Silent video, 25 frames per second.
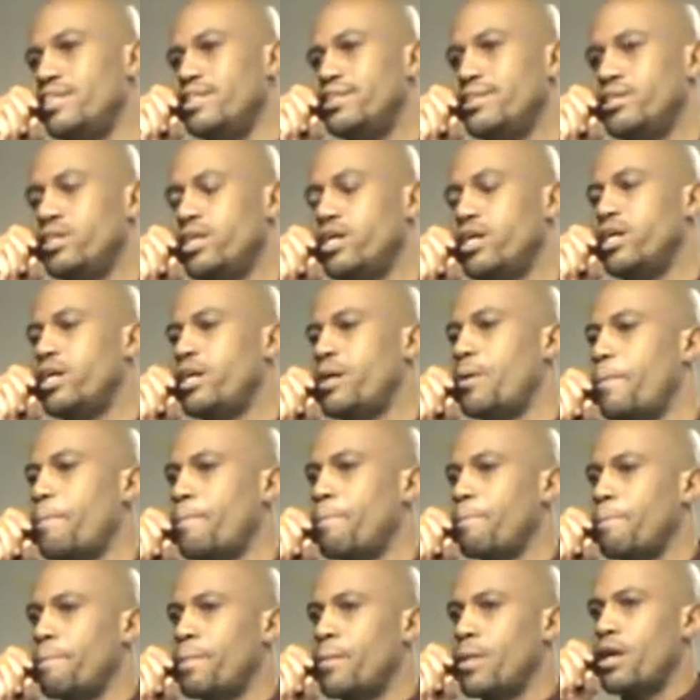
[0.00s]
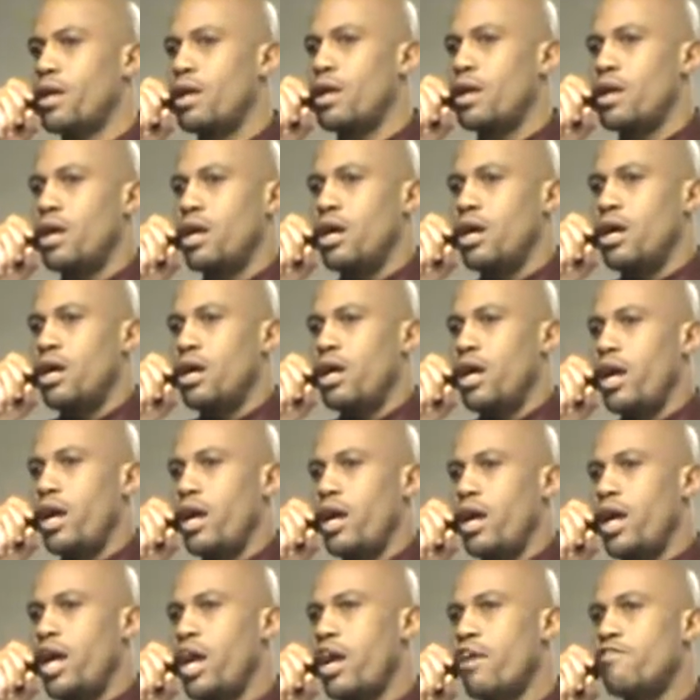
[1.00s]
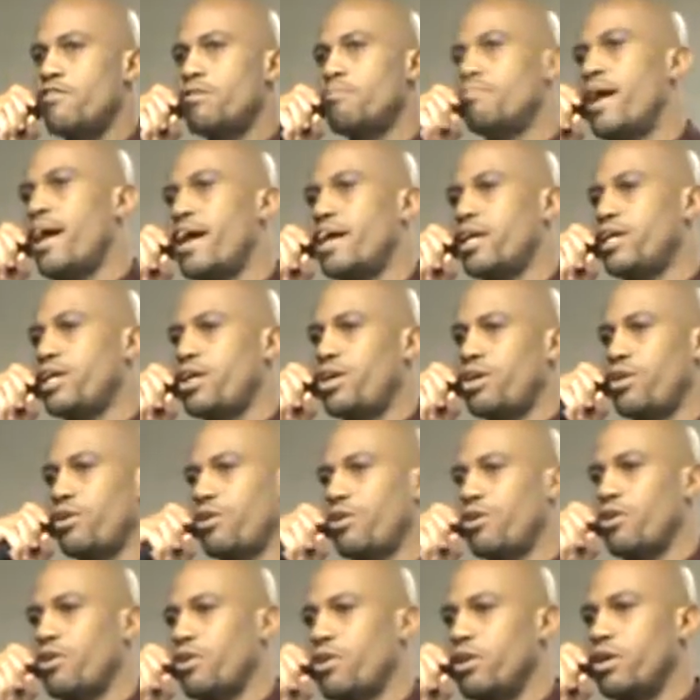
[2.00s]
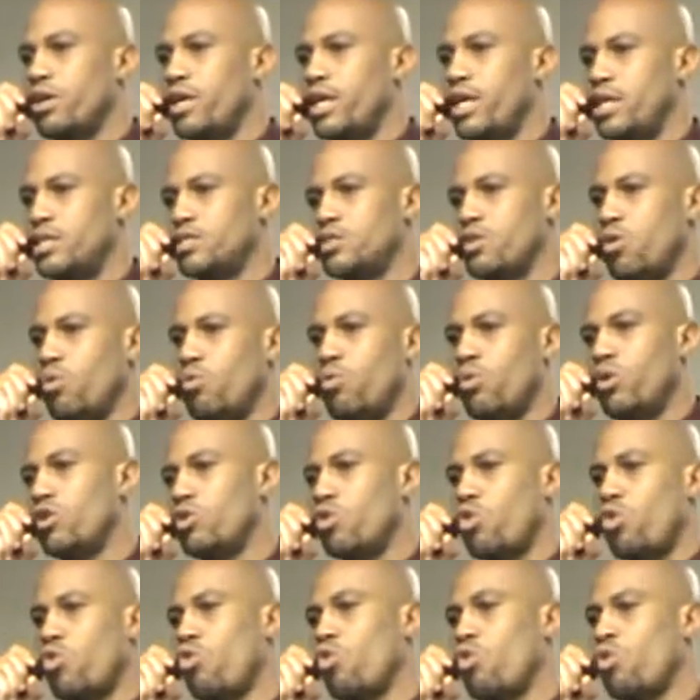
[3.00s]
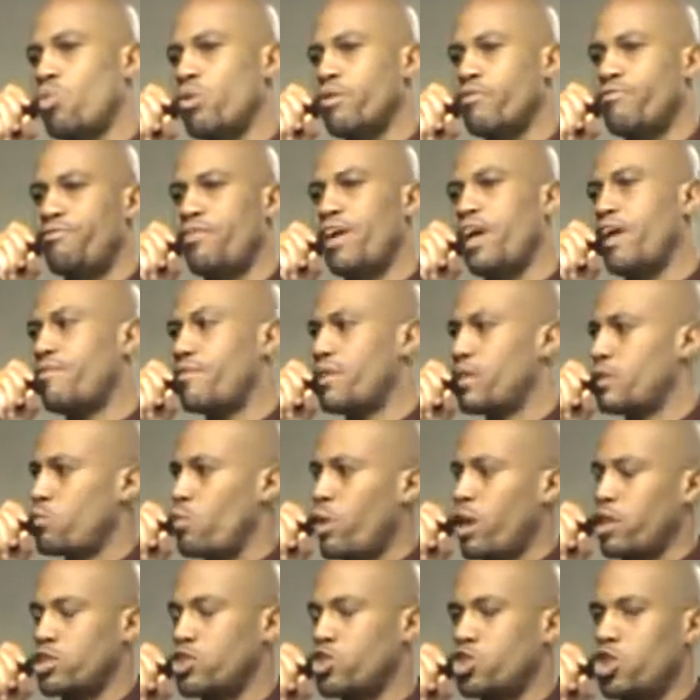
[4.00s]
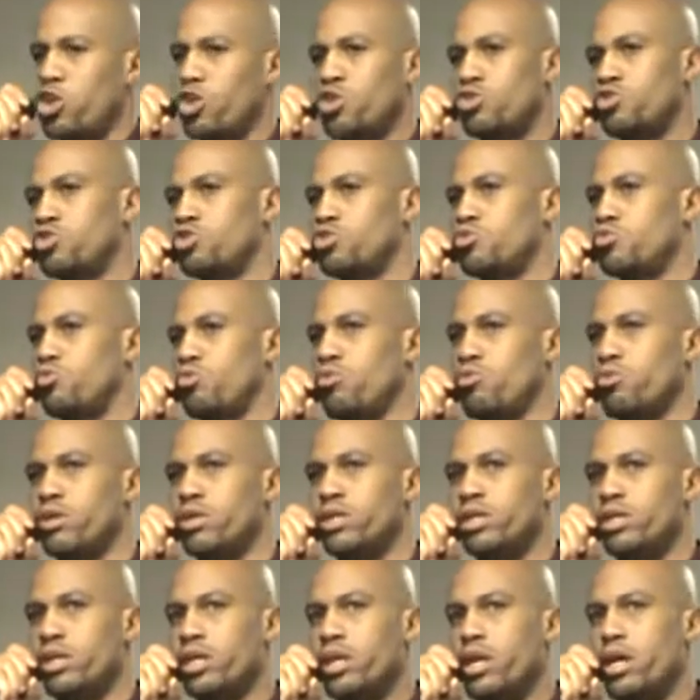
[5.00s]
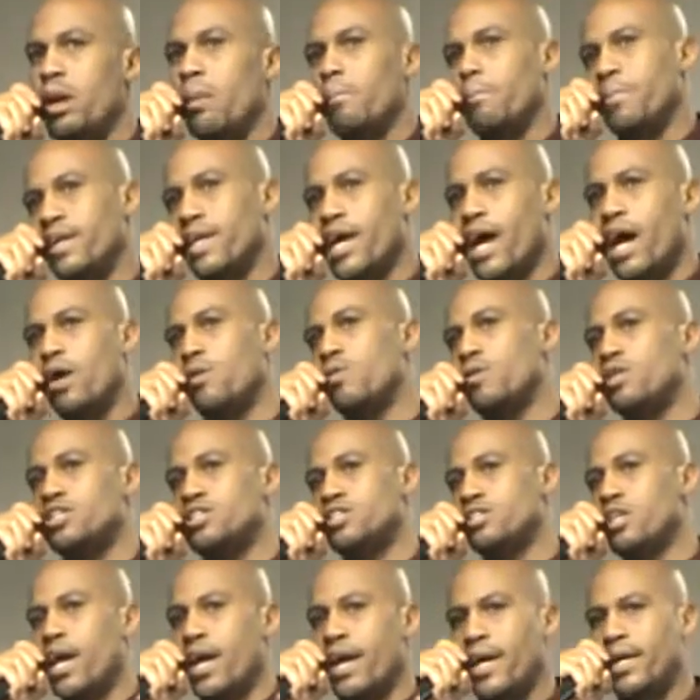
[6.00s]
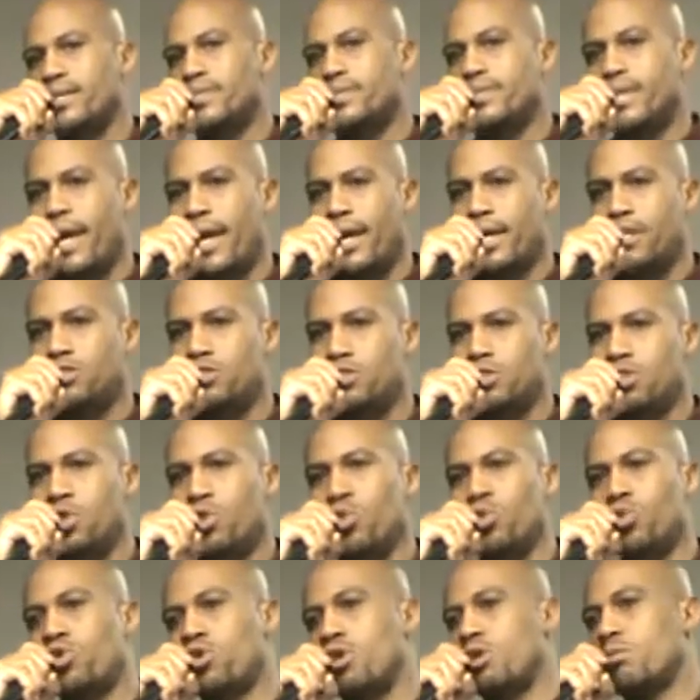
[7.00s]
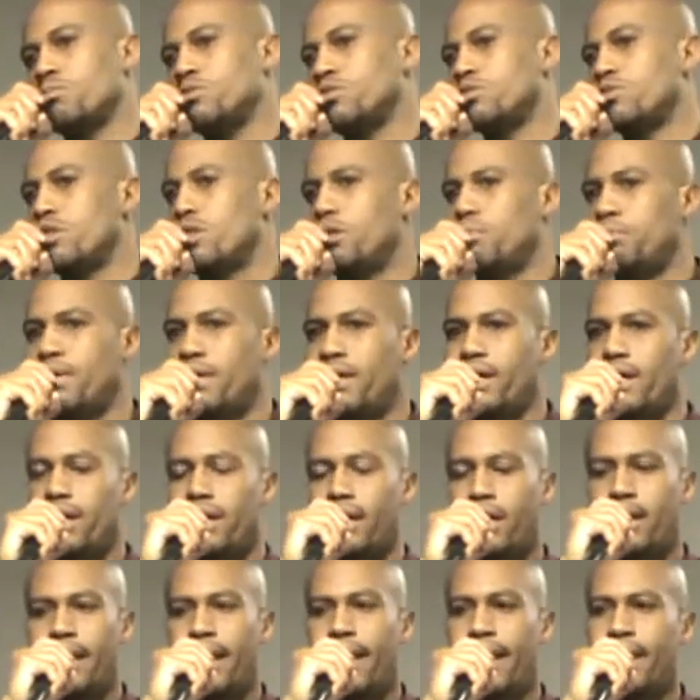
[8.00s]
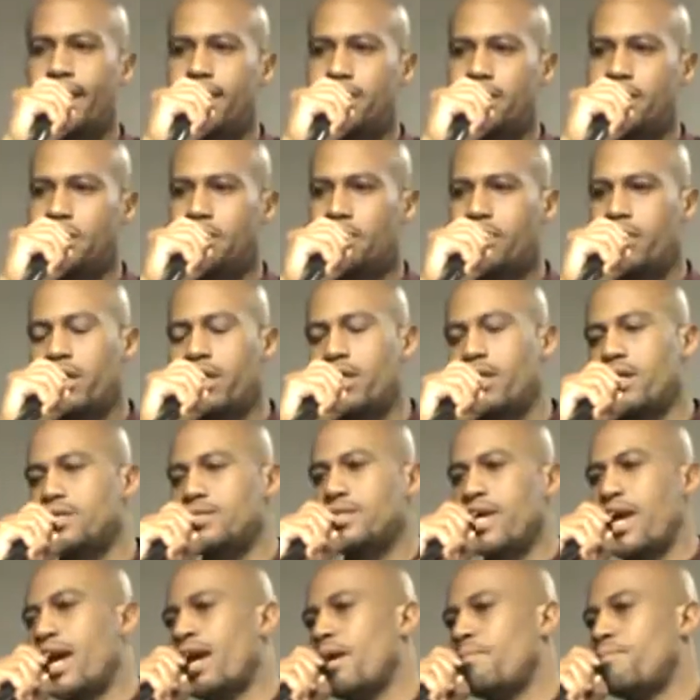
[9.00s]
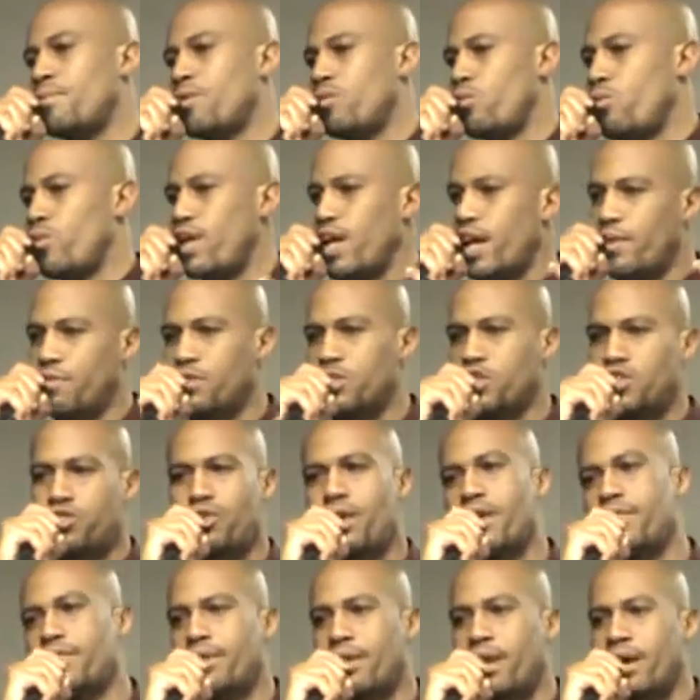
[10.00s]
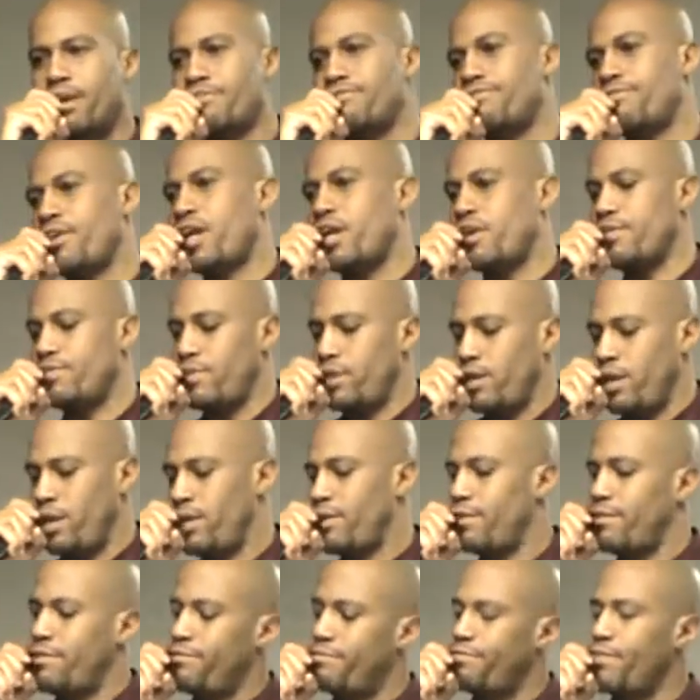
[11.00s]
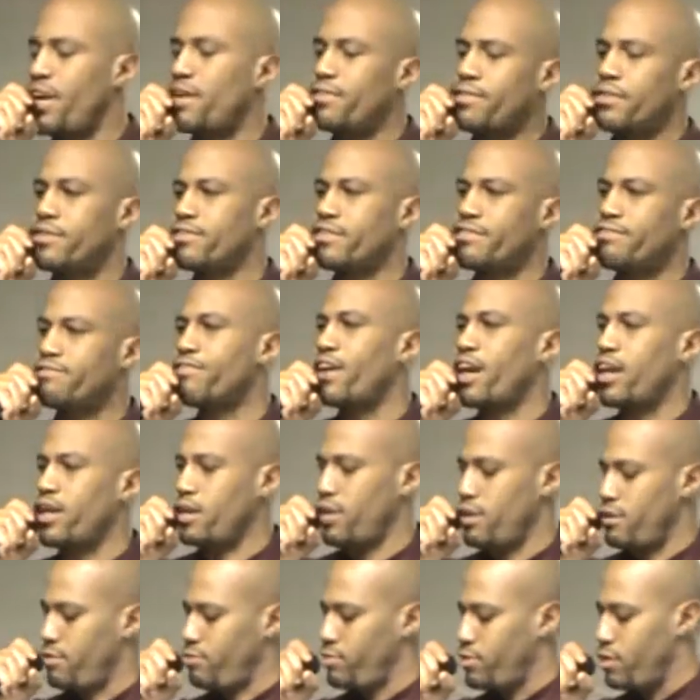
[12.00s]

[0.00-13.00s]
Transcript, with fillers: He said, "Everybody here is on one accord with faith. That's why the church is doing." But now, as as as the newcomers come in and as the things happen, we have to strengthen our faith, and the faith is a fight.